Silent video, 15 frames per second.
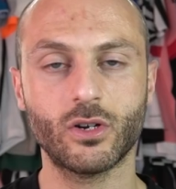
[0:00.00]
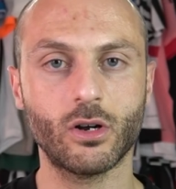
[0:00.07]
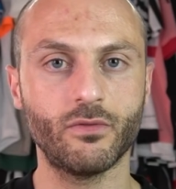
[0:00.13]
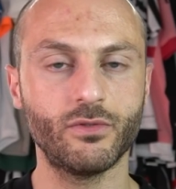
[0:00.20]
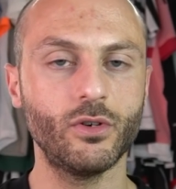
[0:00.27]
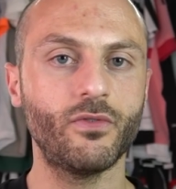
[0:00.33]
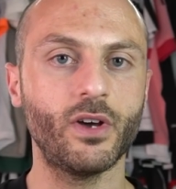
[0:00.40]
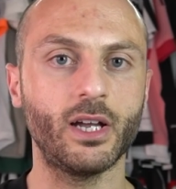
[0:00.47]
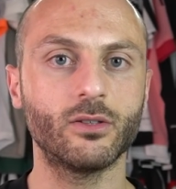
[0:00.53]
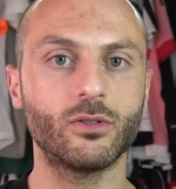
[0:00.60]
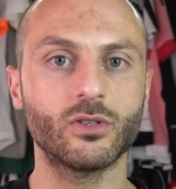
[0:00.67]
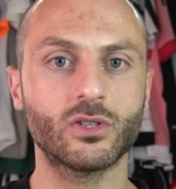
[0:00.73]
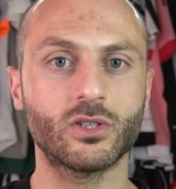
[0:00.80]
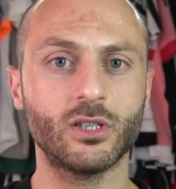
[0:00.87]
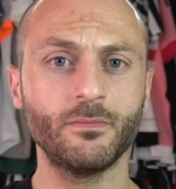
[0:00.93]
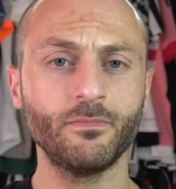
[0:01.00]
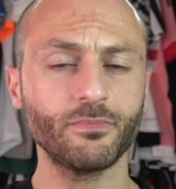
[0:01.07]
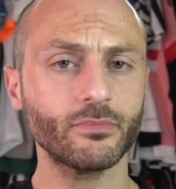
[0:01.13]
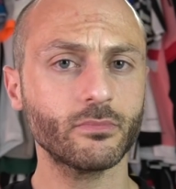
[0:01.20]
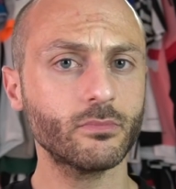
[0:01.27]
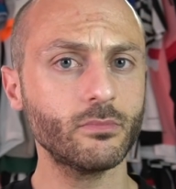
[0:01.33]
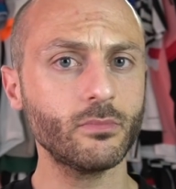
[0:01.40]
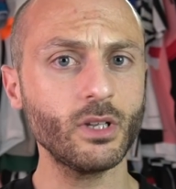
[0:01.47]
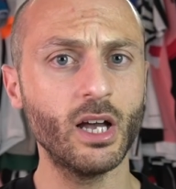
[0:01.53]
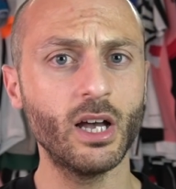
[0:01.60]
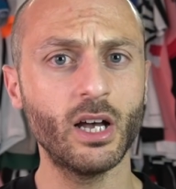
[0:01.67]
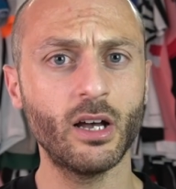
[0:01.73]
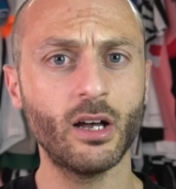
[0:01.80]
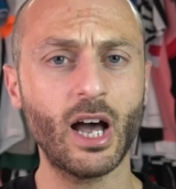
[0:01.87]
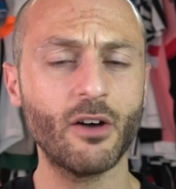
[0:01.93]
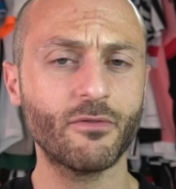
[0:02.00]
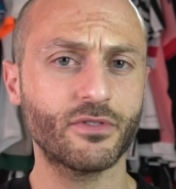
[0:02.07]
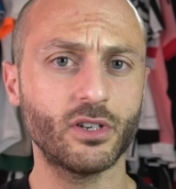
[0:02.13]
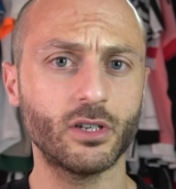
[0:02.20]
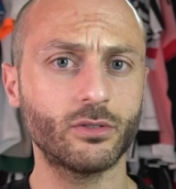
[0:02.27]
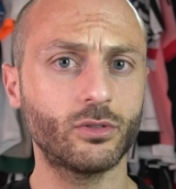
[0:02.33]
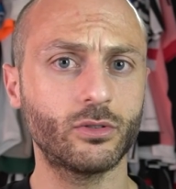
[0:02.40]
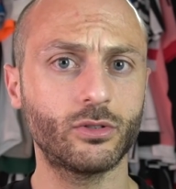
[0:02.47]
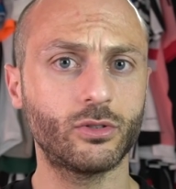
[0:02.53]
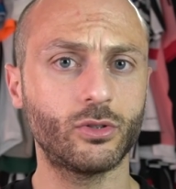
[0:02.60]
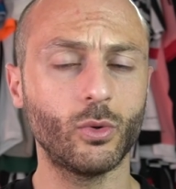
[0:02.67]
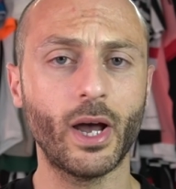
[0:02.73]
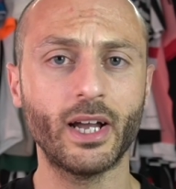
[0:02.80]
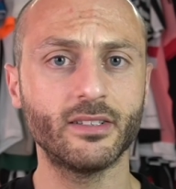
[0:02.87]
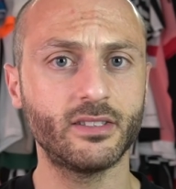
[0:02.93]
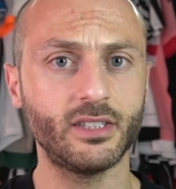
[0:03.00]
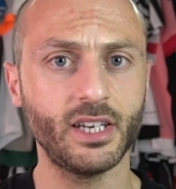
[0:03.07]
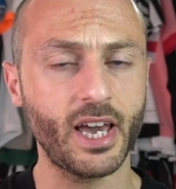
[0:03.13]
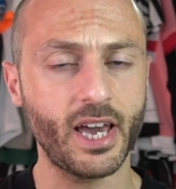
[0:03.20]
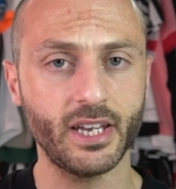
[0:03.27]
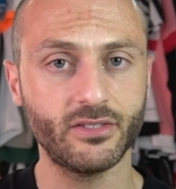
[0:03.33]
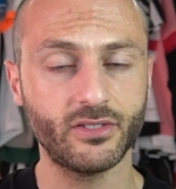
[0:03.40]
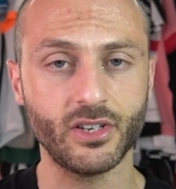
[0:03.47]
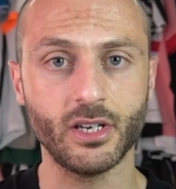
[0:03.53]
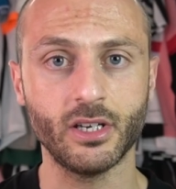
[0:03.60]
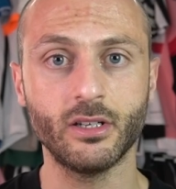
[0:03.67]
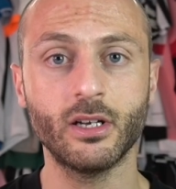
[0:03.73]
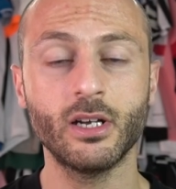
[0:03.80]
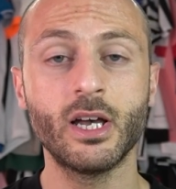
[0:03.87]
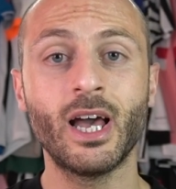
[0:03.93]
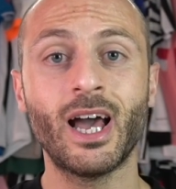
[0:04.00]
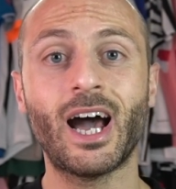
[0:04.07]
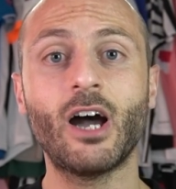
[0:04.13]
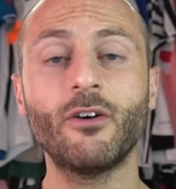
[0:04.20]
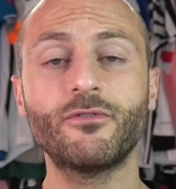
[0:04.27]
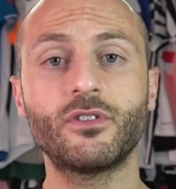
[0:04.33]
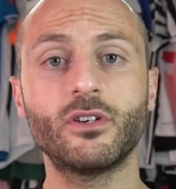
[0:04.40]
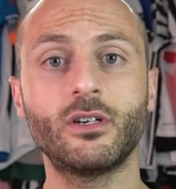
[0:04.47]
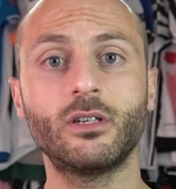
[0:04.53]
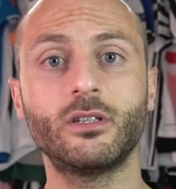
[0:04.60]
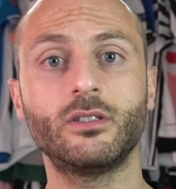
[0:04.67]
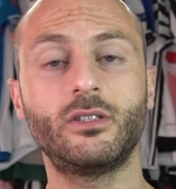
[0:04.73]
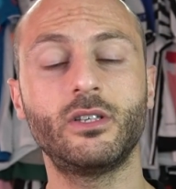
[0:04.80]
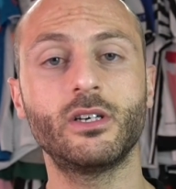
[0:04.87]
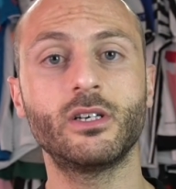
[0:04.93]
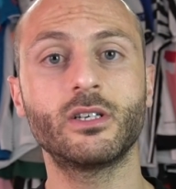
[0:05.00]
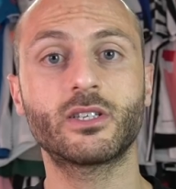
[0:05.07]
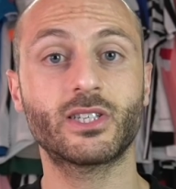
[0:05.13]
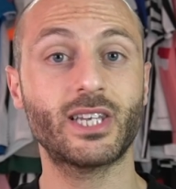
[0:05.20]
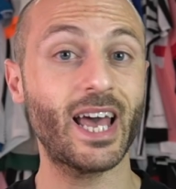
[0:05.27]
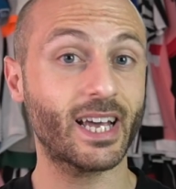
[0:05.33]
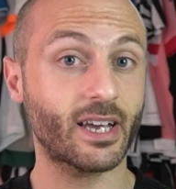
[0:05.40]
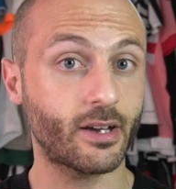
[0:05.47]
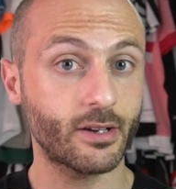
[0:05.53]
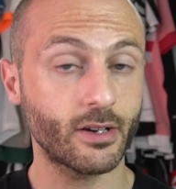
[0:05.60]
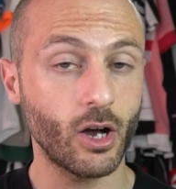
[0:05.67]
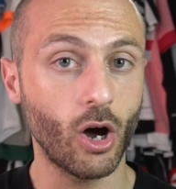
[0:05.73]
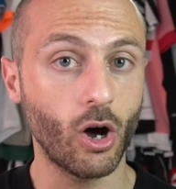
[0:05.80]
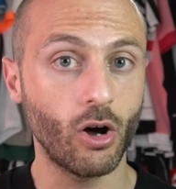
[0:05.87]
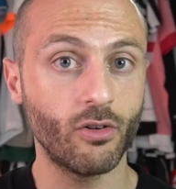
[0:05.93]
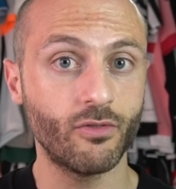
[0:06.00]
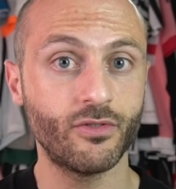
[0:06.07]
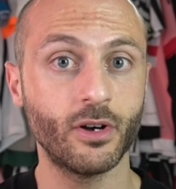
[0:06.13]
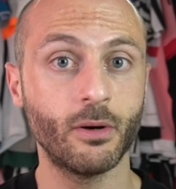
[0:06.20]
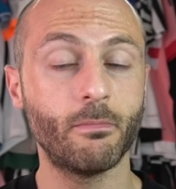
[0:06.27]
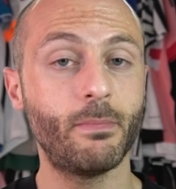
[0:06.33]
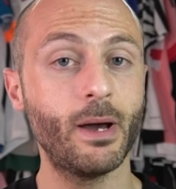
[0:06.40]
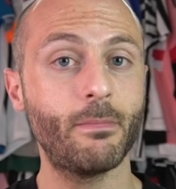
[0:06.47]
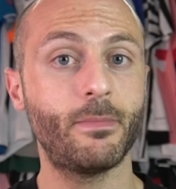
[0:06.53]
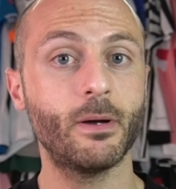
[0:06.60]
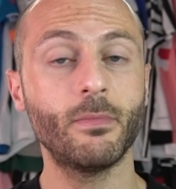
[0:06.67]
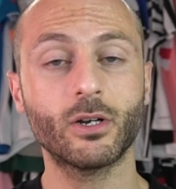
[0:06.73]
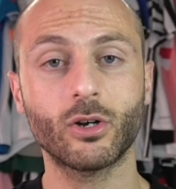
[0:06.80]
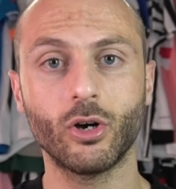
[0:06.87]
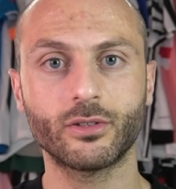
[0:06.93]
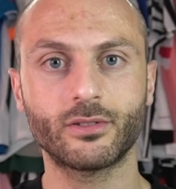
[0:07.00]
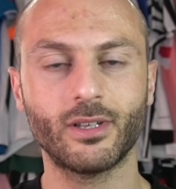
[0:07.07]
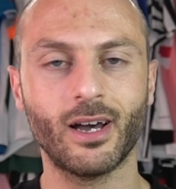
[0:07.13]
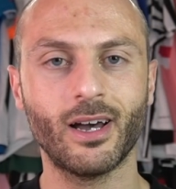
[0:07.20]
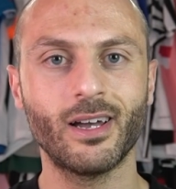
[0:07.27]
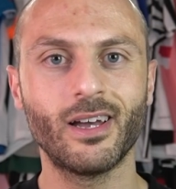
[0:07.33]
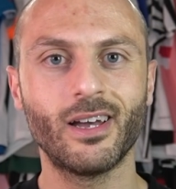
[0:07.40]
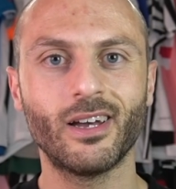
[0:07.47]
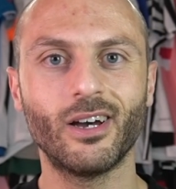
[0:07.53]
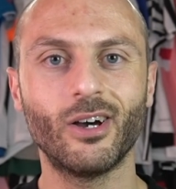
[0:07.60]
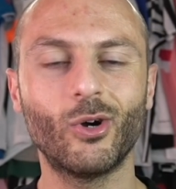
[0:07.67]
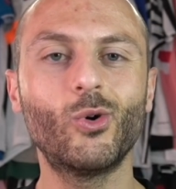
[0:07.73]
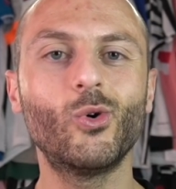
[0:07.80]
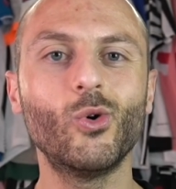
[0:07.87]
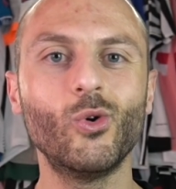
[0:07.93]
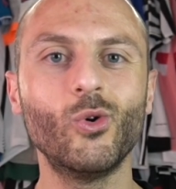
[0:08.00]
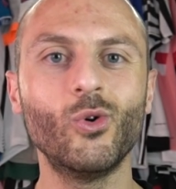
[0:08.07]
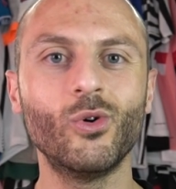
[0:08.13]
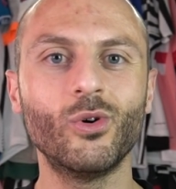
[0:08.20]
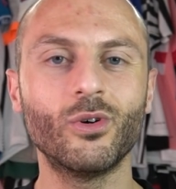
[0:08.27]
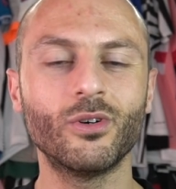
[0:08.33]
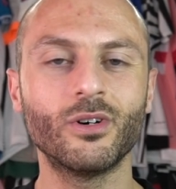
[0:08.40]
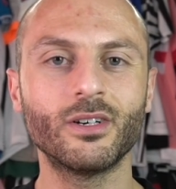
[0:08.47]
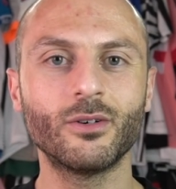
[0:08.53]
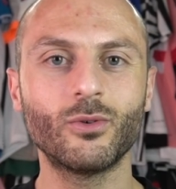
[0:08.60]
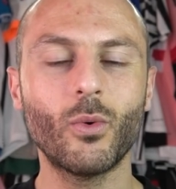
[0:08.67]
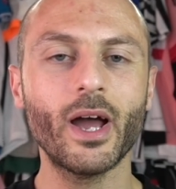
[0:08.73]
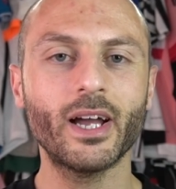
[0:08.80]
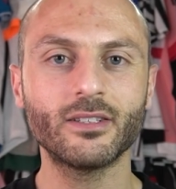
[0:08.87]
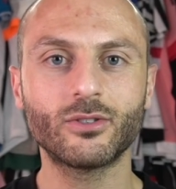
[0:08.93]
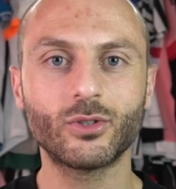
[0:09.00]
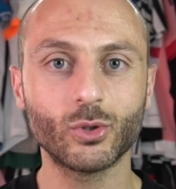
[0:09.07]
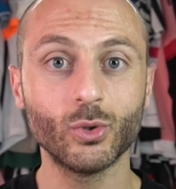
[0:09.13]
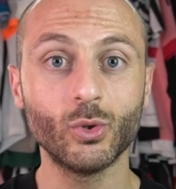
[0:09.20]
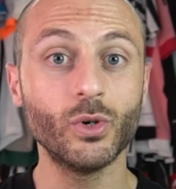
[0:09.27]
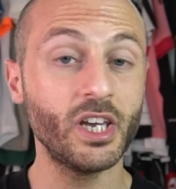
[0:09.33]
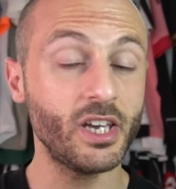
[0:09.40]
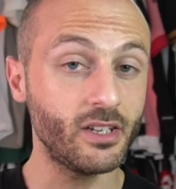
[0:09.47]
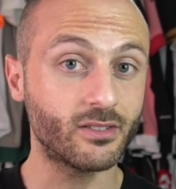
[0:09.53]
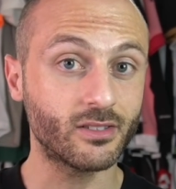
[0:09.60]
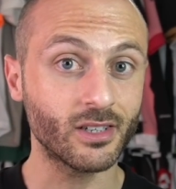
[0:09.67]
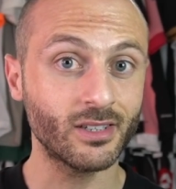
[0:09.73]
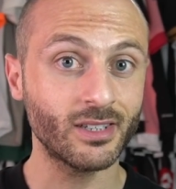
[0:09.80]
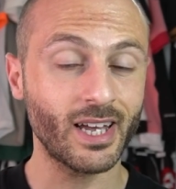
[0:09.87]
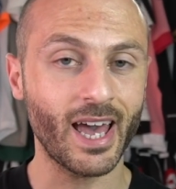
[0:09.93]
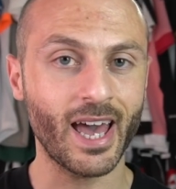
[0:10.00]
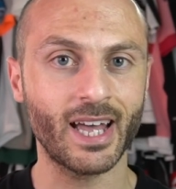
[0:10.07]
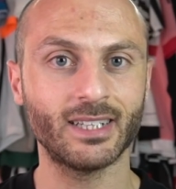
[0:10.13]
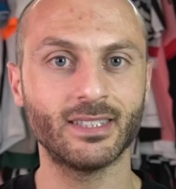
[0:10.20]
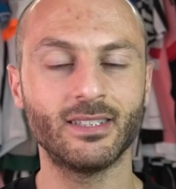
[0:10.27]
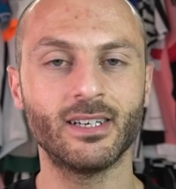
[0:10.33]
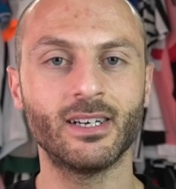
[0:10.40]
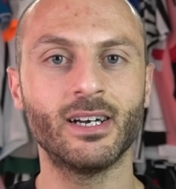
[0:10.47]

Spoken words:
of Juventus after 2018, after the sack of Beppe Marotta, who went to Inter and